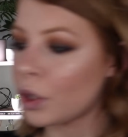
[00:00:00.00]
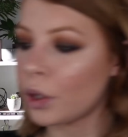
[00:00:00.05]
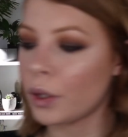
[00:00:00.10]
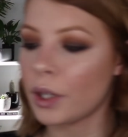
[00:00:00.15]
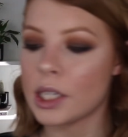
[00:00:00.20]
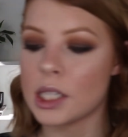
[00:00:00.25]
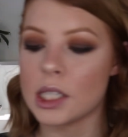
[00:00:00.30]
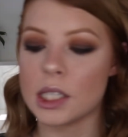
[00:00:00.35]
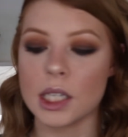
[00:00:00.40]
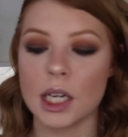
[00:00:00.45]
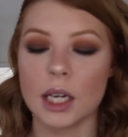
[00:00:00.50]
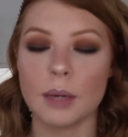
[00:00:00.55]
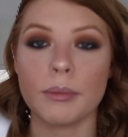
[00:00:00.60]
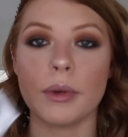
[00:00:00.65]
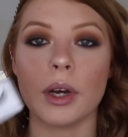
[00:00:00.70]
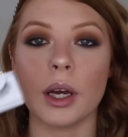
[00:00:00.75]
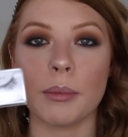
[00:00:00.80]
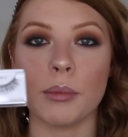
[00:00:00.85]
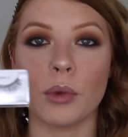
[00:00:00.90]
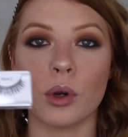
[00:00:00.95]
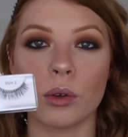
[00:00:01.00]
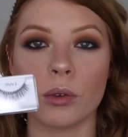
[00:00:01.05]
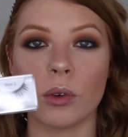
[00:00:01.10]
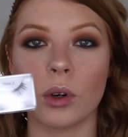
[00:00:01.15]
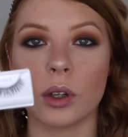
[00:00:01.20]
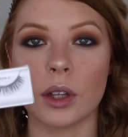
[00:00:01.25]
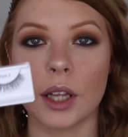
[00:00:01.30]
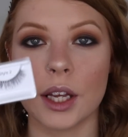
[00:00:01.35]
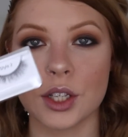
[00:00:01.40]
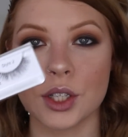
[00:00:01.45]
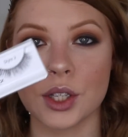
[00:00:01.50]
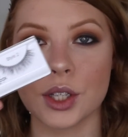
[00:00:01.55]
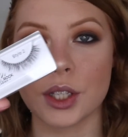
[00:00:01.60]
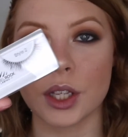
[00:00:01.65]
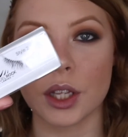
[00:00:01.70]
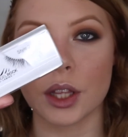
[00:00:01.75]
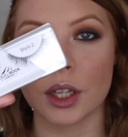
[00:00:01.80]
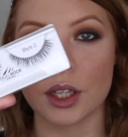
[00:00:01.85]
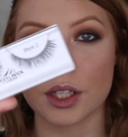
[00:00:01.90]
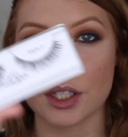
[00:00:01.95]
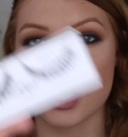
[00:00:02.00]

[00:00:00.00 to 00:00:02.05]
Going to take my Model Rock lashes in the